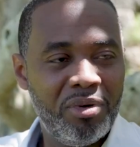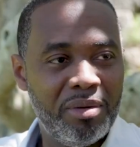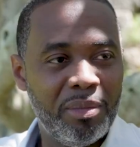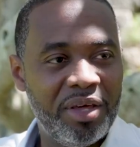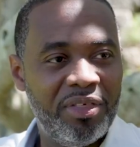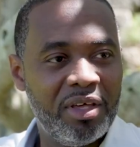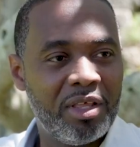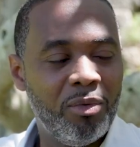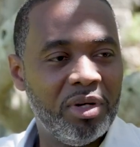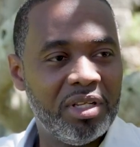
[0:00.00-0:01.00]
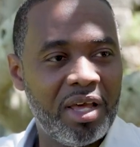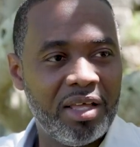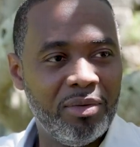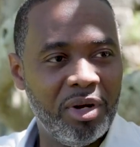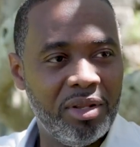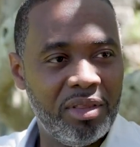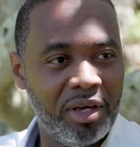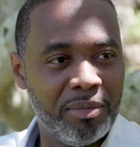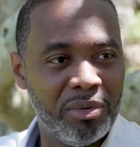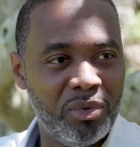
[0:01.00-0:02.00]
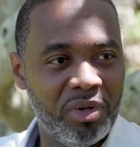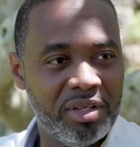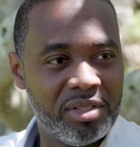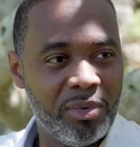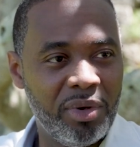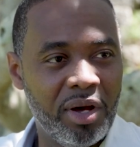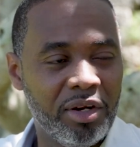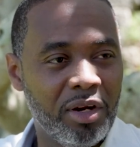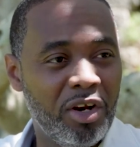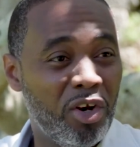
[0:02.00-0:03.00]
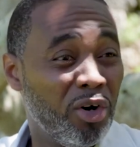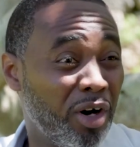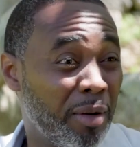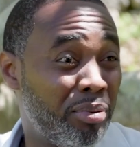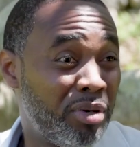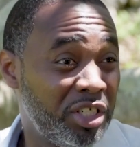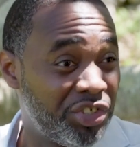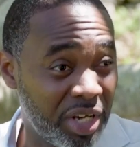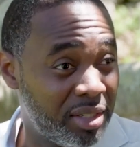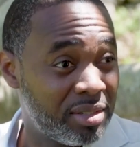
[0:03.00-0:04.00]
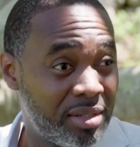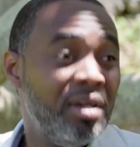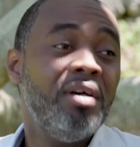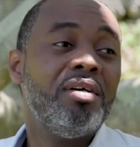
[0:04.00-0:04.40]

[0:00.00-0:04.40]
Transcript: No problem. I think that one thing in Bermuda is that we underappreciate